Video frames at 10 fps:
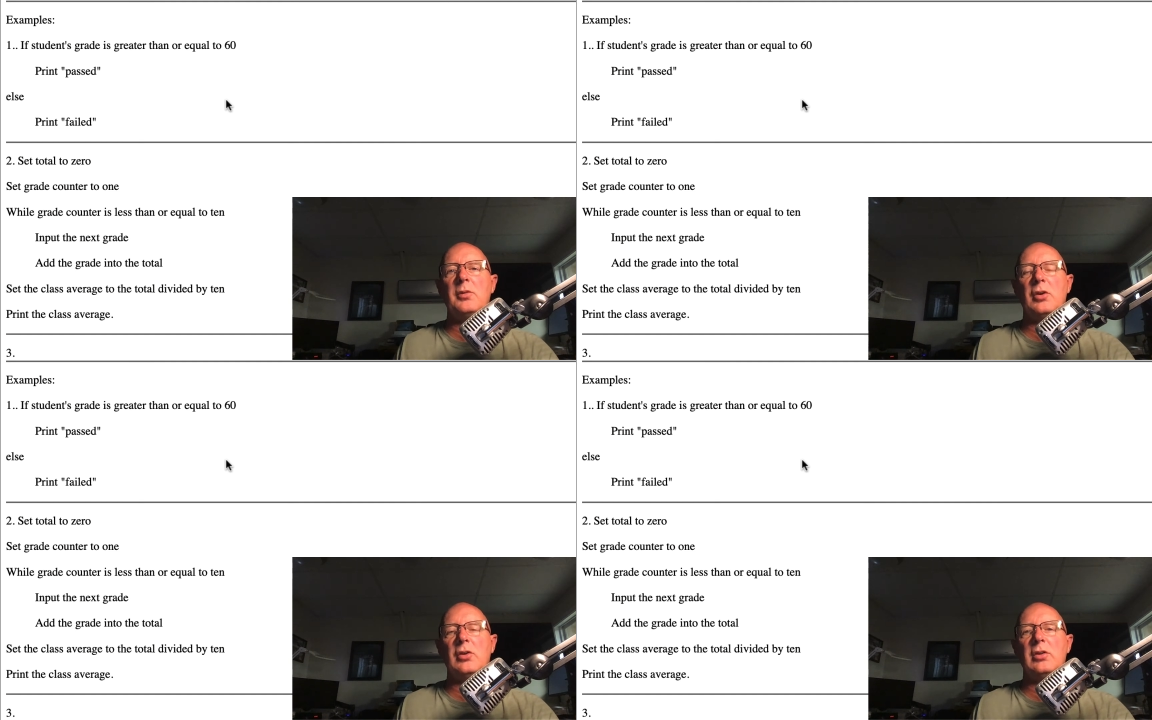
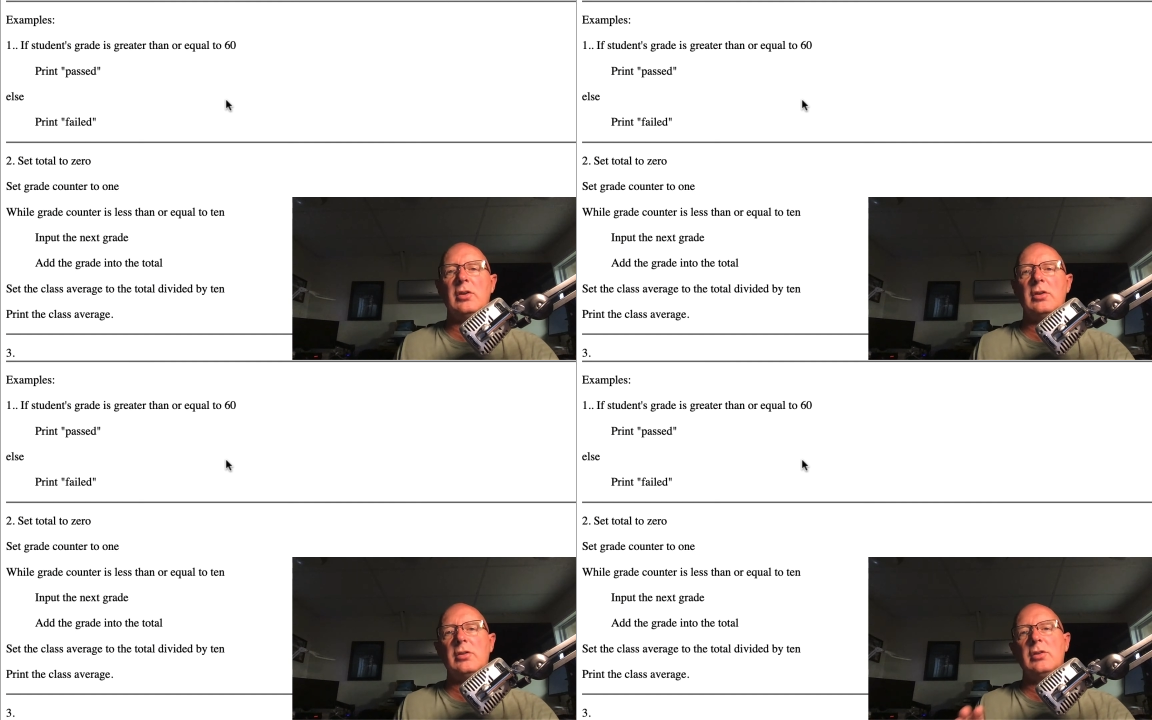during
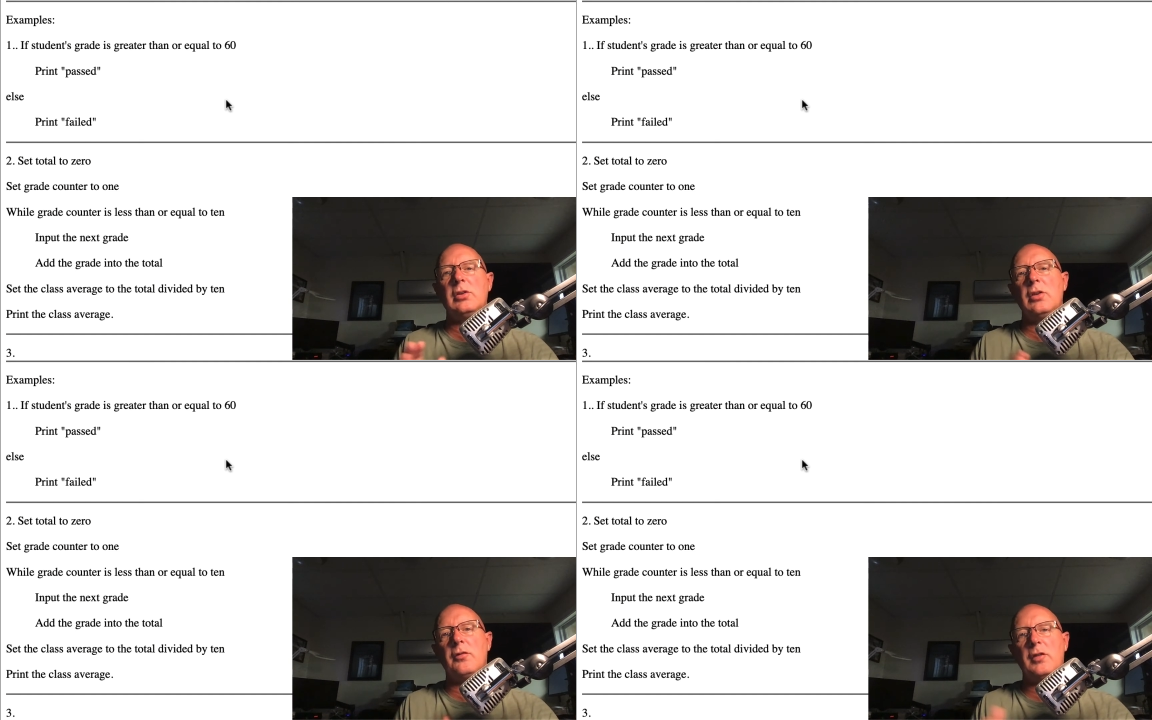the
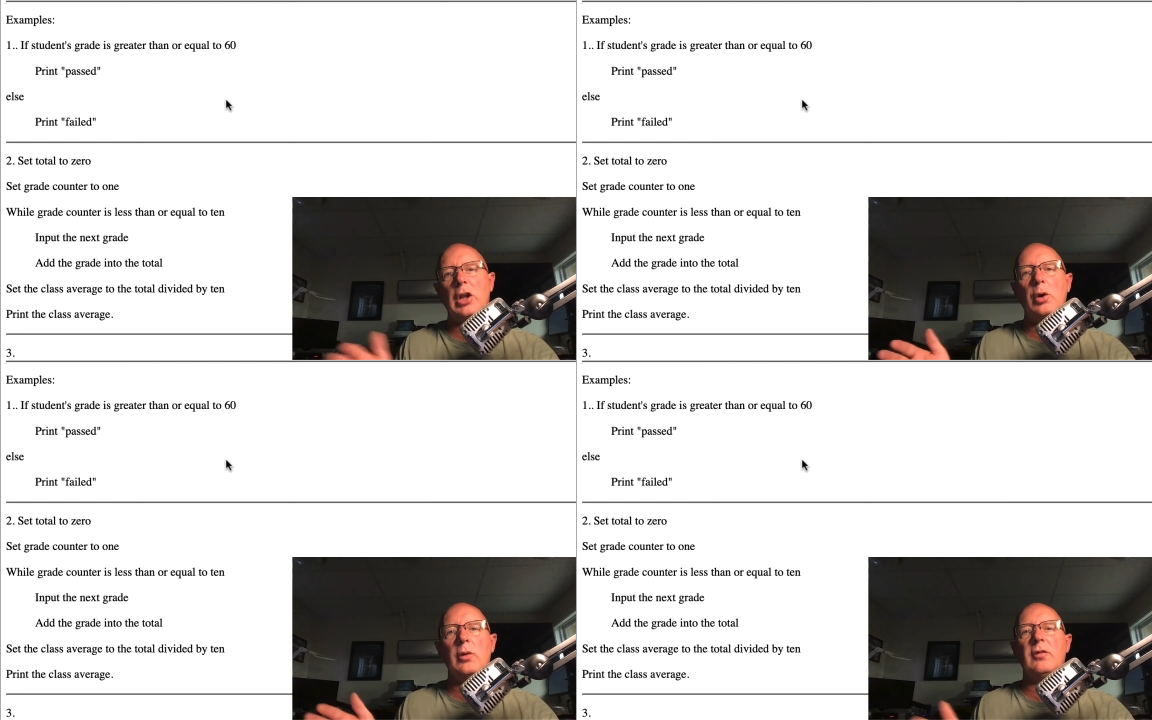the
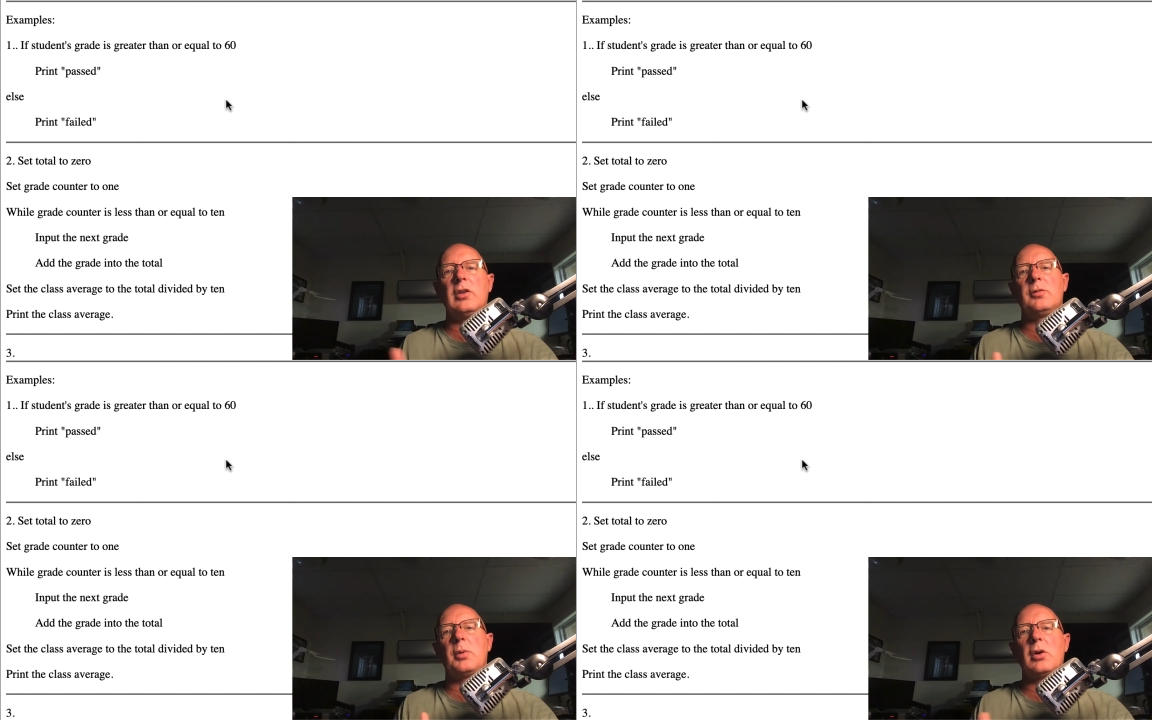flow of
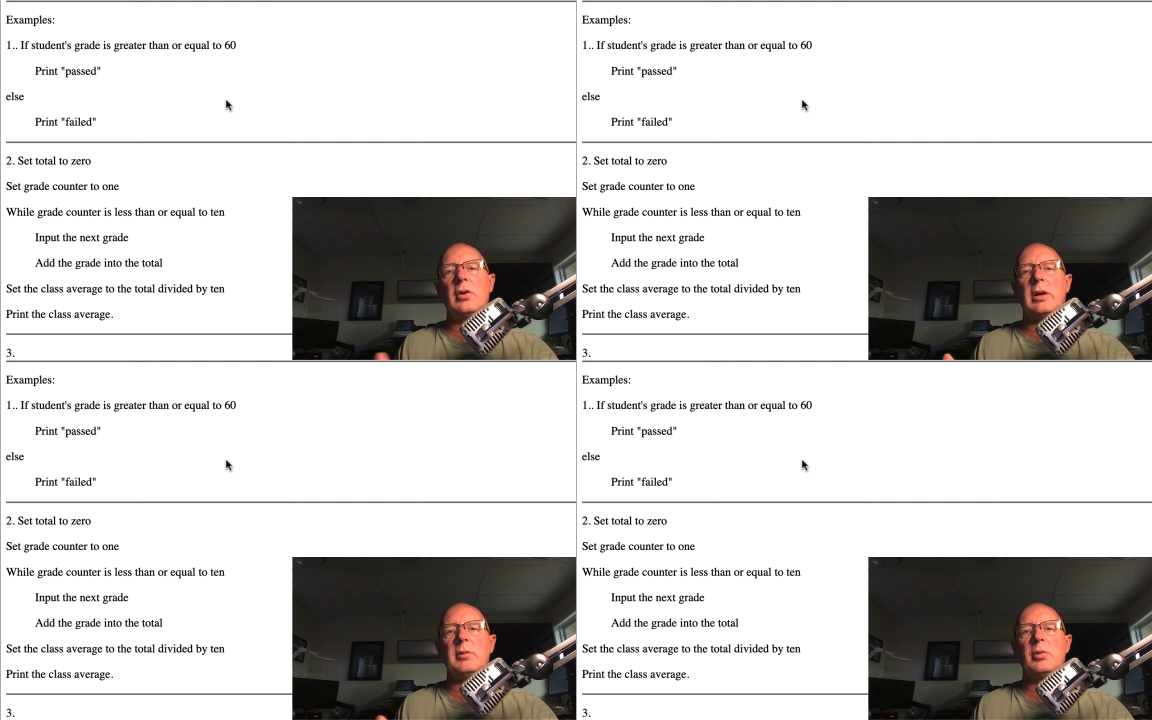this
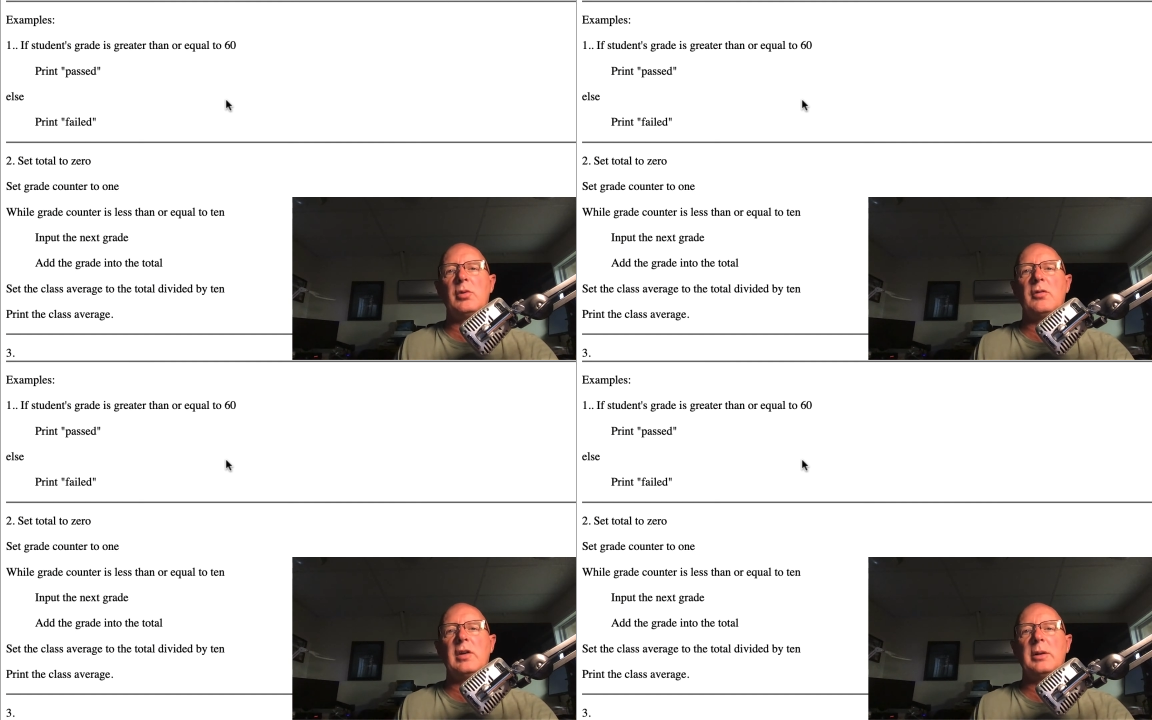program that
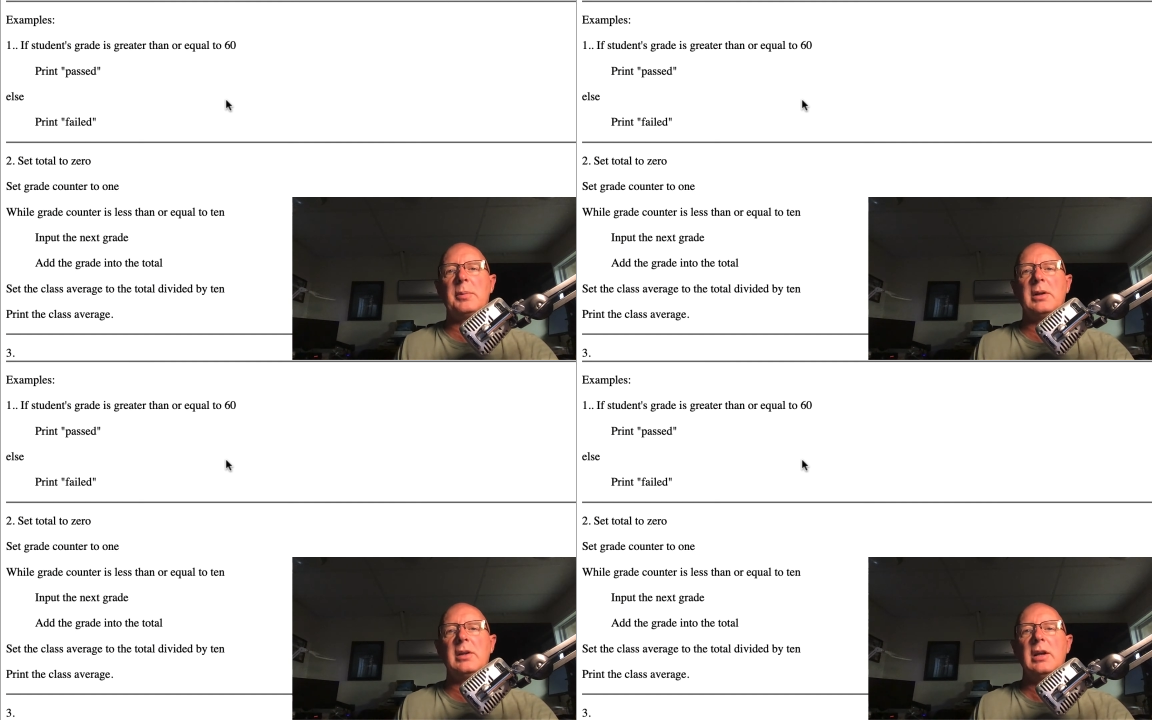we're developing